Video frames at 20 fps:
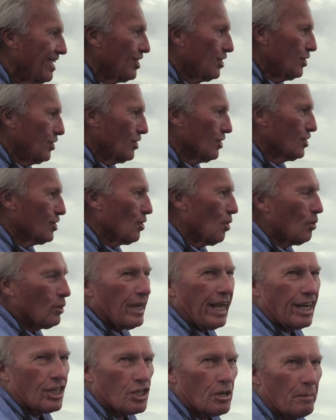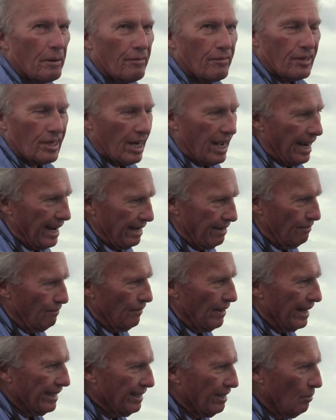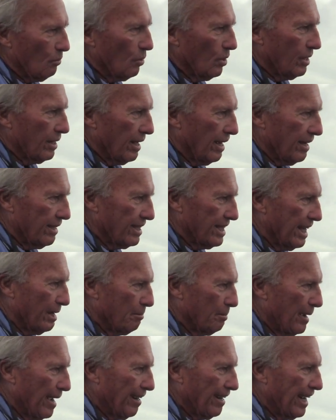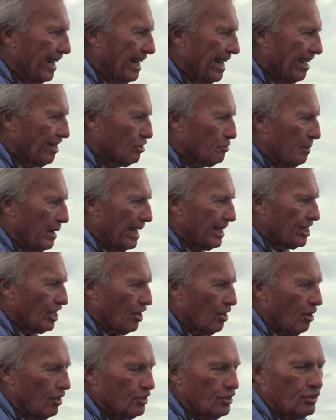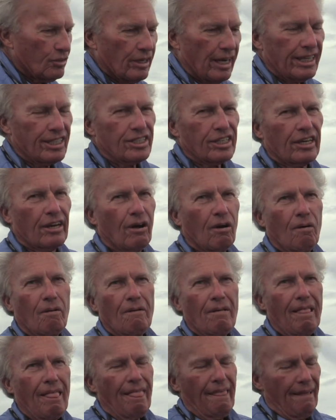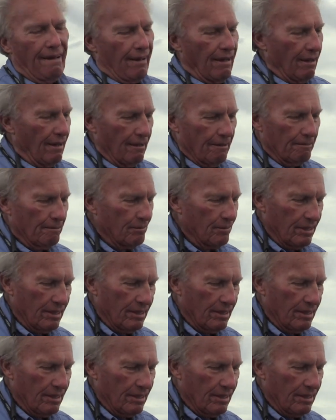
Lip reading: You just don't catch them every night. In fact, that one, the 10-pound, 8-ounce bass I caught two nights ago, I